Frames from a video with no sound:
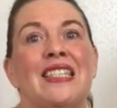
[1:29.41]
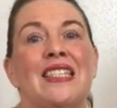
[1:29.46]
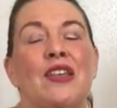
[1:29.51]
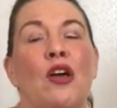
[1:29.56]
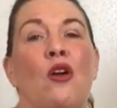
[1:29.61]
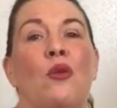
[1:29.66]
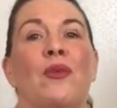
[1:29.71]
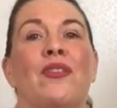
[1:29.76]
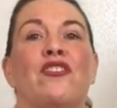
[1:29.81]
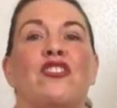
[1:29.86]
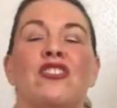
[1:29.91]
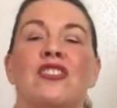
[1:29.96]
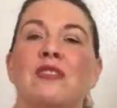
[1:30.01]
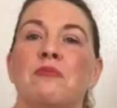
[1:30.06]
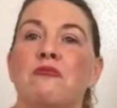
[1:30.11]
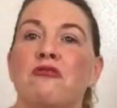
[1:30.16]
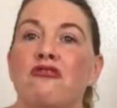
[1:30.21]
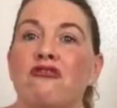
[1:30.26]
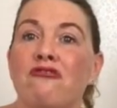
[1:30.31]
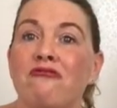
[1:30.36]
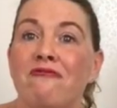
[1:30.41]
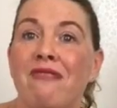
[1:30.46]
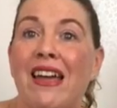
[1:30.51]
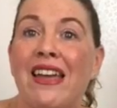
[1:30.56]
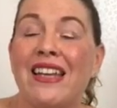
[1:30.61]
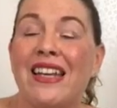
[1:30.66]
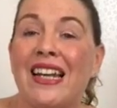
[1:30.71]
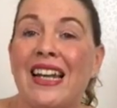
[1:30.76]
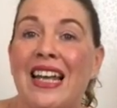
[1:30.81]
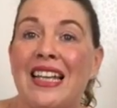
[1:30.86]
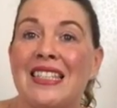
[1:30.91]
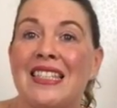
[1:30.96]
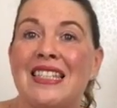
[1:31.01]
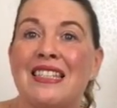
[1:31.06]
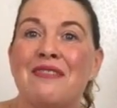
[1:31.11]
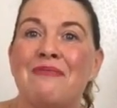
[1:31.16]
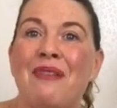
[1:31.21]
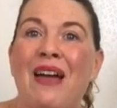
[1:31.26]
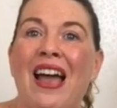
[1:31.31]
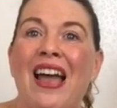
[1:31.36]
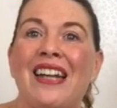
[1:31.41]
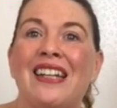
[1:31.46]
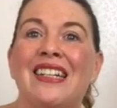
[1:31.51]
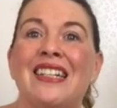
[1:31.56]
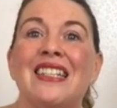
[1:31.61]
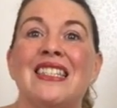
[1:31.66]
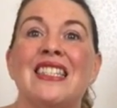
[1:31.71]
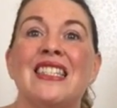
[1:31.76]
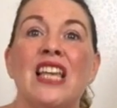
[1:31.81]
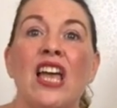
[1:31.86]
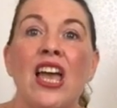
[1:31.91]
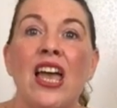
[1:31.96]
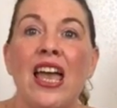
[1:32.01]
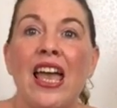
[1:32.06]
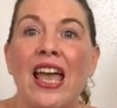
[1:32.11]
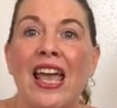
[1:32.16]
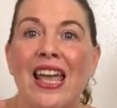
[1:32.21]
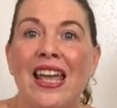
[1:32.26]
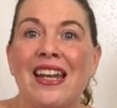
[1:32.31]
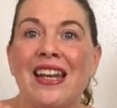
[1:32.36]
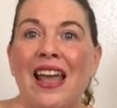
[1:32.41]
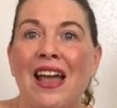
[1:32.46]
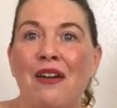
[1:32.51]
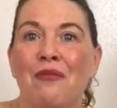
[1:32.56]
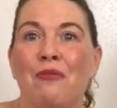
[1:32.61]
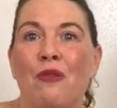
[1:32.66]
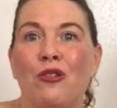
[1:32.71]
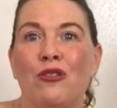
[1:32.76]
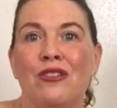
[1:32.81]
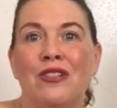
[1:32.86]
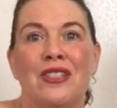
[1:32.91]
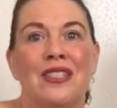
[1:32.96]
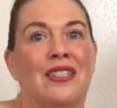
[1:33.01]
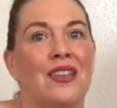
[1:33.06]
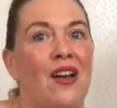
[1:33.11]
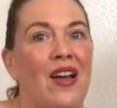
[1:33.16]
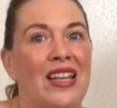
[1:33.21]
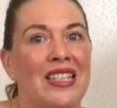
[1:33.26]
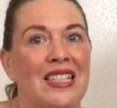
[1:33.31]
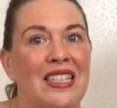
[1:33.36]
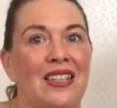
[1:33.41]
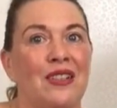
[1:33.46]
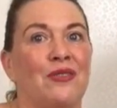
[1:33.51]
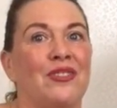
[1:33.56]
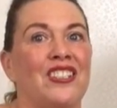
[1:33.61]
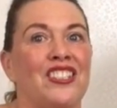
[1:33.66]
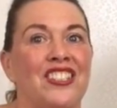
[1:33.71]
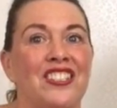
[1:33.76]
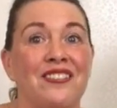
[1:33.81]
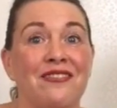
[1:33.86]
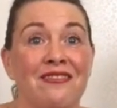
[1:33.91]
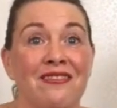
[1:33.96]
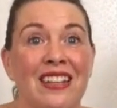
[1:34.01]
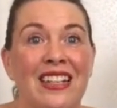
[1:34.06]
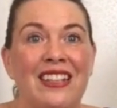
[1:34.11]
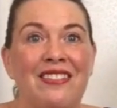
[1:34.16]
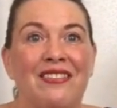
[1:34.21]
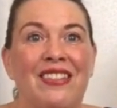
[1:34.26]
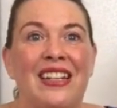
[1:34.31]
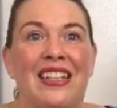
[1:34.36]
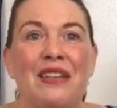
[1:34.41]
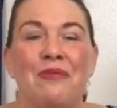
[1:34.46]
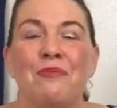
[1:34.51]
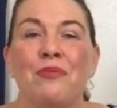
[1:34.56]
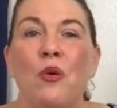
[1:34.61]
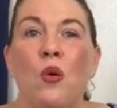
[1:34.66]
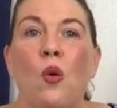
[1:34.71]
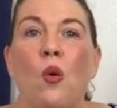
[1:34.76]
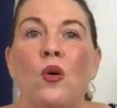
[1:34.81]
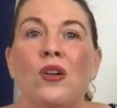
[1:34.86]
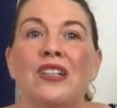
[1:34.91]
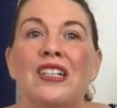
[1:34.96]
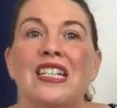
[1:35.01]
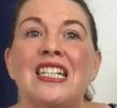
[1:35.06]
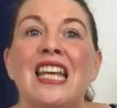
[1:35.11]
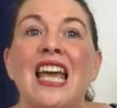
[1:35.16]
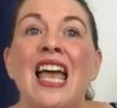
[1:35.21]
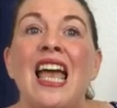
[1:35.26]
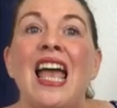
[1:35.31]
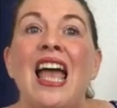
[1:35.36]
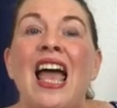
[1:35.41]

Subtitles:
So we've got some great classic patterns in our modern sizing, which is really, really important.